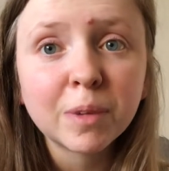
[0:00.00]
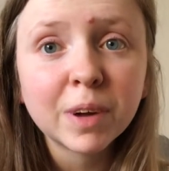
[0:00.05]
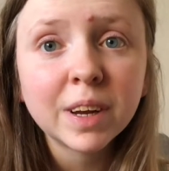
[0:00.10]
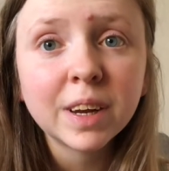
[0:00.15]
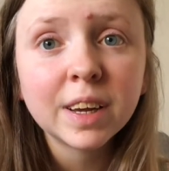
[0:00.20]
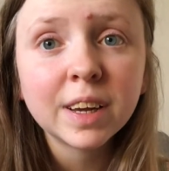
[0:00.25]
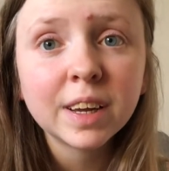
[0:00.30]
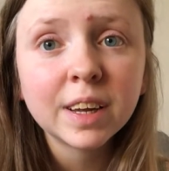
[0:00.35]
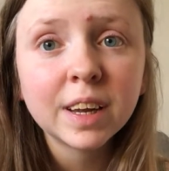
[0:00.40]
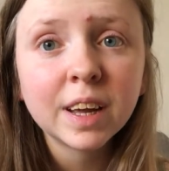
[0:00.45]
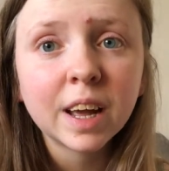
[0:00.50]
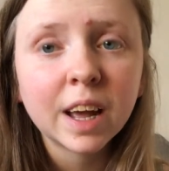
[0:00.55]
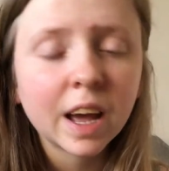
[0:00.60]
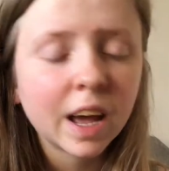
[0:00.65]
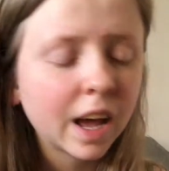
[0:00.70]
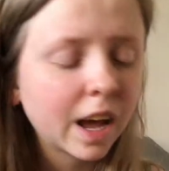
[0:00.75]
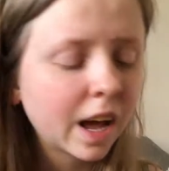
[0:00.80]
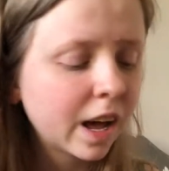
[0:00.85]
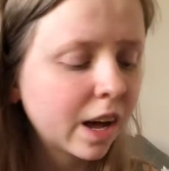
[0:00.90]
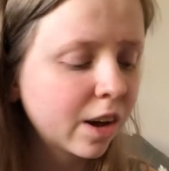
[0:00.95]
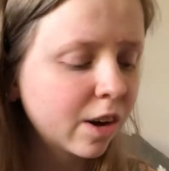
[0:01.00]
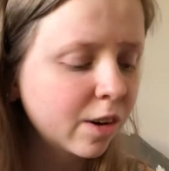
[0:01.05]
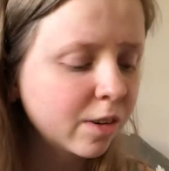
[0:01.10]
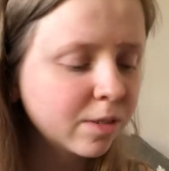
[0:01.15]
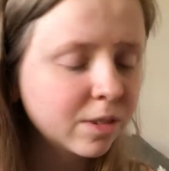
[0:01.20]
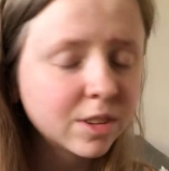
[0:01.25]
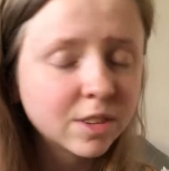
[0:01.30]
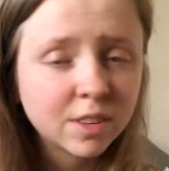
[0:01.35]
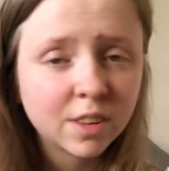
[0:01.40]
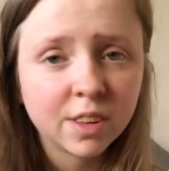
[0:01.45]
reading. Uh,
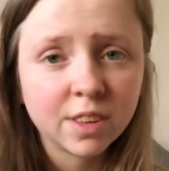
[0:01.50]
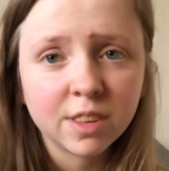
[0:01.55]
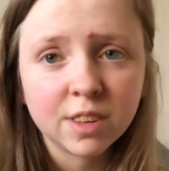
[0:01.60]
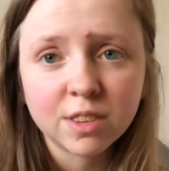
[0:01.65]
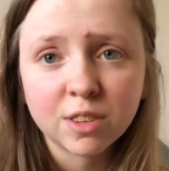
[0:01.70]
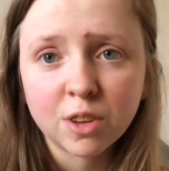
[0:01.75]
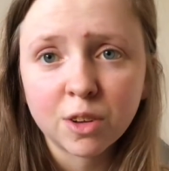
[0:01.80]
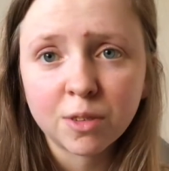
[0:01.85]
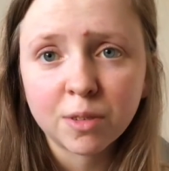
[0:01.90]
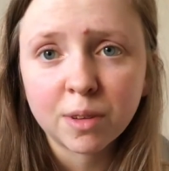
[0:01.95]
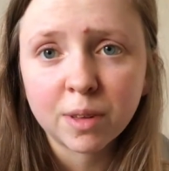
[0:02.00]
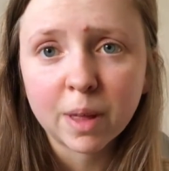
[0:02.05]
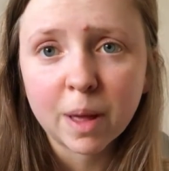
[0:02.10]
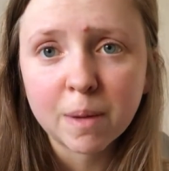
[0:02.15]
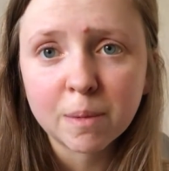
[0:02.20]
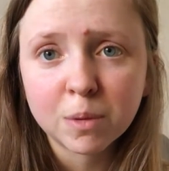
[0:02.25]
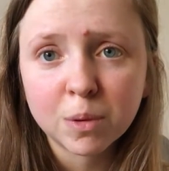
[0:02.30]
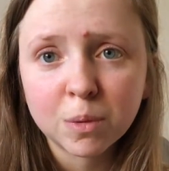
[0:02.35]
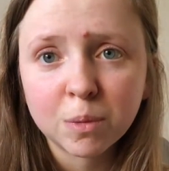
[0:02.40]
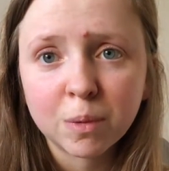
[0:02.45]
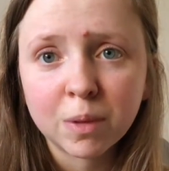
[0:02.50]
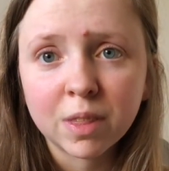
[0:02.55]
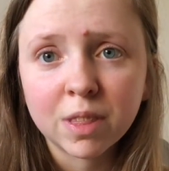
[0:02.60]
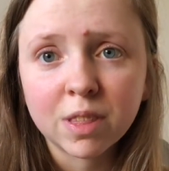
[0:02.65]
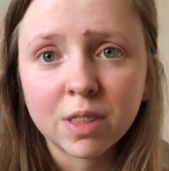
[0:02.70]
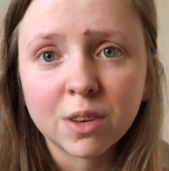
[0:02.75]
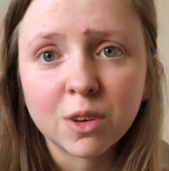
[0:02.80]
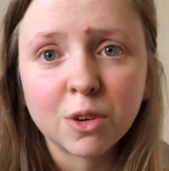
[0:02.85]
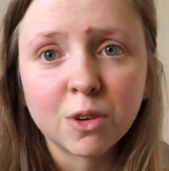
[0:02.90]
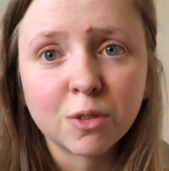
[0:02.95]
obviously, this overlaps with
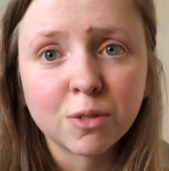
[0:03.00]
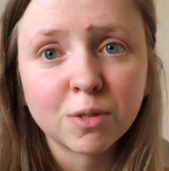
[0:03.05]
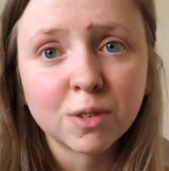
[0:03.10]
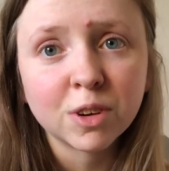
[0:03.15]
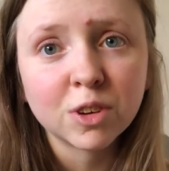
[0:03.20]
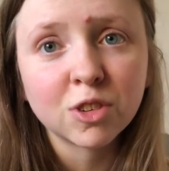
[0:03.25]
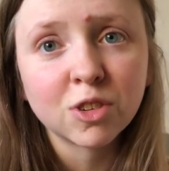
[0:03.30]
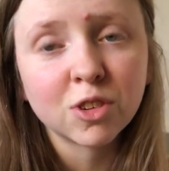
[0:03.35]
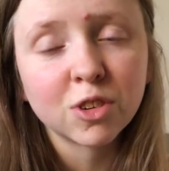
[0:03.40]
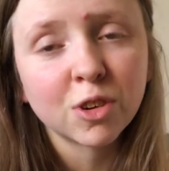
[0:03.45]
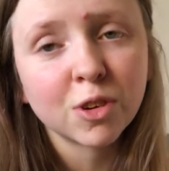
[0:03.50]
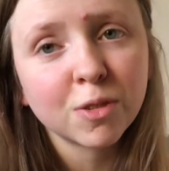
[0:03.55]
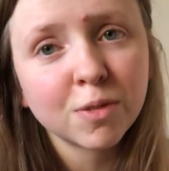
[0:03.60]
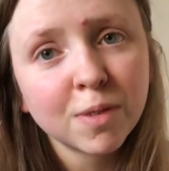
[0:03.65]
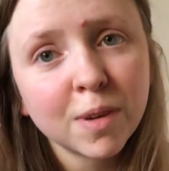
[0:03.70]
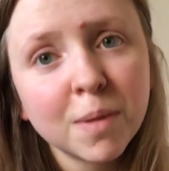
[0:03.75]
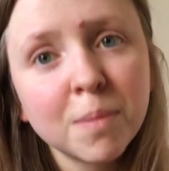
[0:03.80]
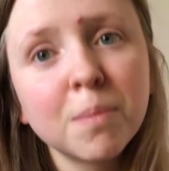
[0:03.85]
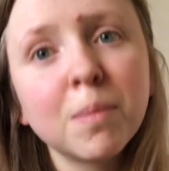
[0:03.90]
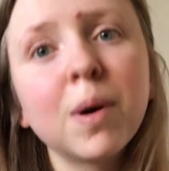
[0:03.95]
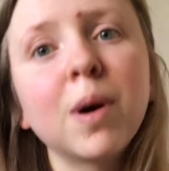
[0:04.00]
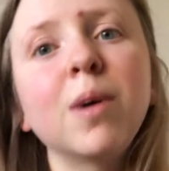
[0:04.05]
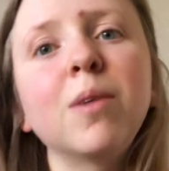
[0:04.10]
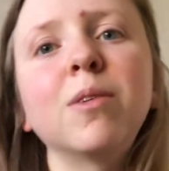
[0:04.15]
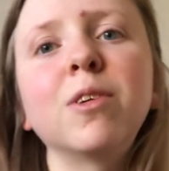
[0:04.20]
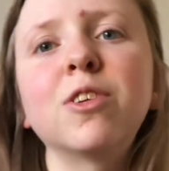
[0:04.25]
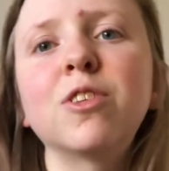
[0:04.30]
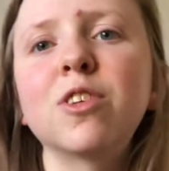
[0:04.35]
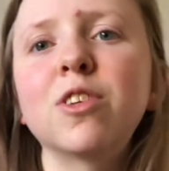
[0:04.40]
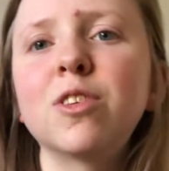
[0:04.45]
Nonfiction November,
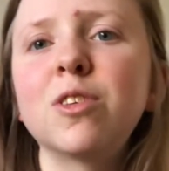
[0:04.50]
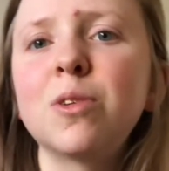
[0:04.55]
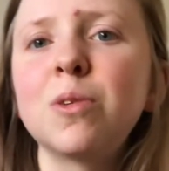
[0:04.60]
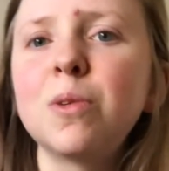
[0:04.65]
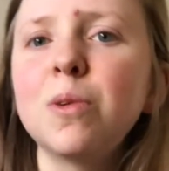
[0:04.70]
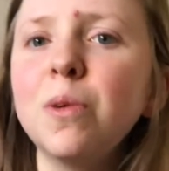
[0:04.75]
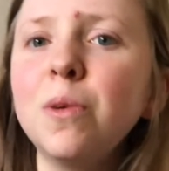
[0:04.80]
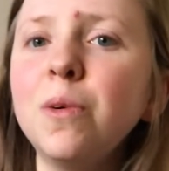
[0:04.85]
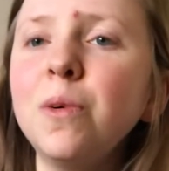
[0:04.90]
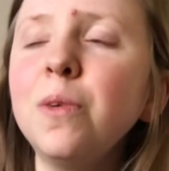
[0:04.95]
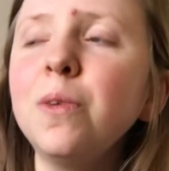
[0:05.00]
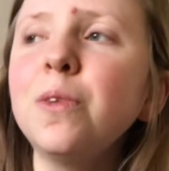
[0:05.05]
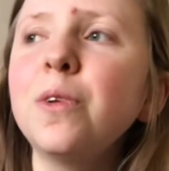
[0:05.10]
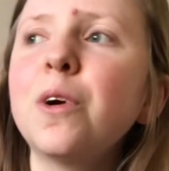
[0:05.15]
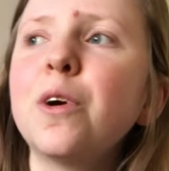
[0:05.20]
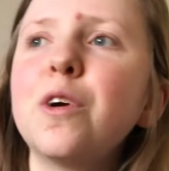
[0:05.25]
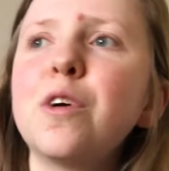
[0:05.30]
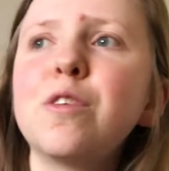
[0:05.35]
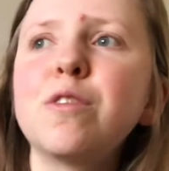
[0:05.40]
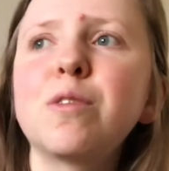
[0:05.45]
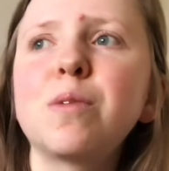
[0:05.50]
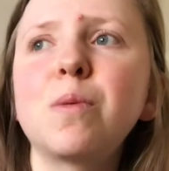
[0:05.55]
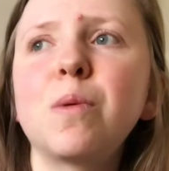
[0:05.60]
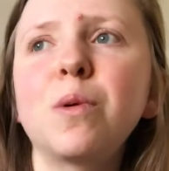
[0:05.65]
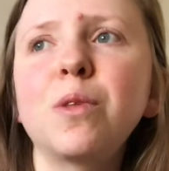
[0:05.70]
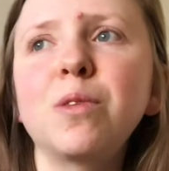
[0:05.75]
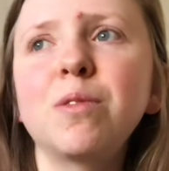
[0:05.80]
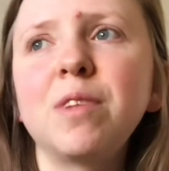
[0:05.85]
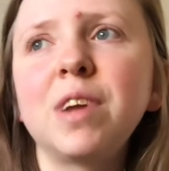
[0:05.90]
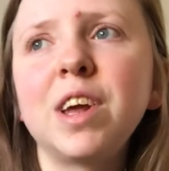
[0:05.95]
which, as you all know from
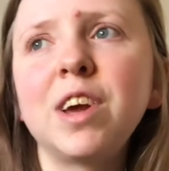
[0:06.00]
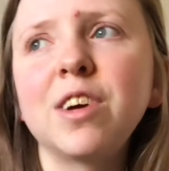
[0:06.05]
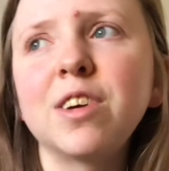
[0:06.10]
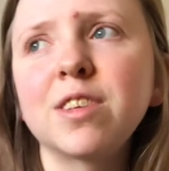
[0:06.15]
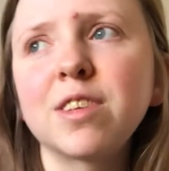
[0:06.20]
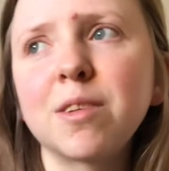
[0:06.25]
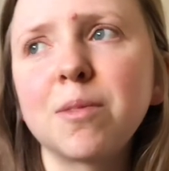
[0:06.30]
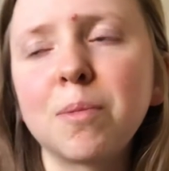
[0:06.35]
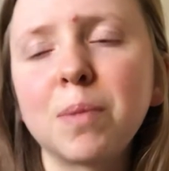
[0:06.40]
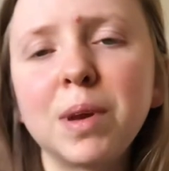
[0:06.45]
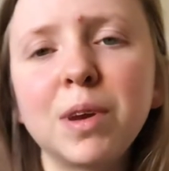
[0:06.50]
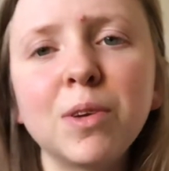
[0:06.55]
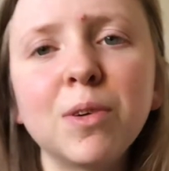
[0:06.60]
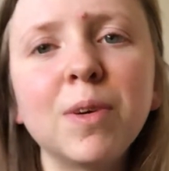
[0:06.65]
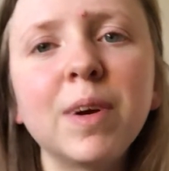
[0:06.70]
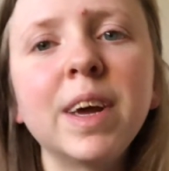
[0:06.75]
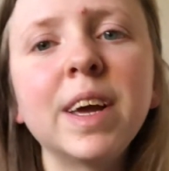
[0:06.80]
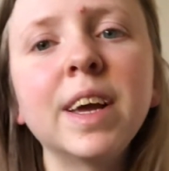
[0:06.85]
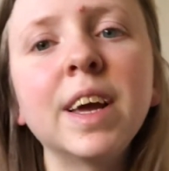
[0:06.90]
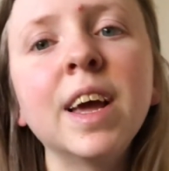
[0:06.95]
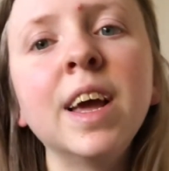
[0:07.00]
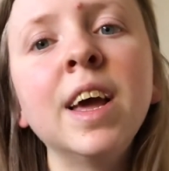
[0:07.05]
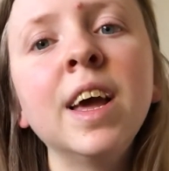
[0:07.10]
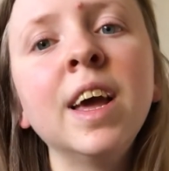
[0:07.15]
all the videos I've been doing,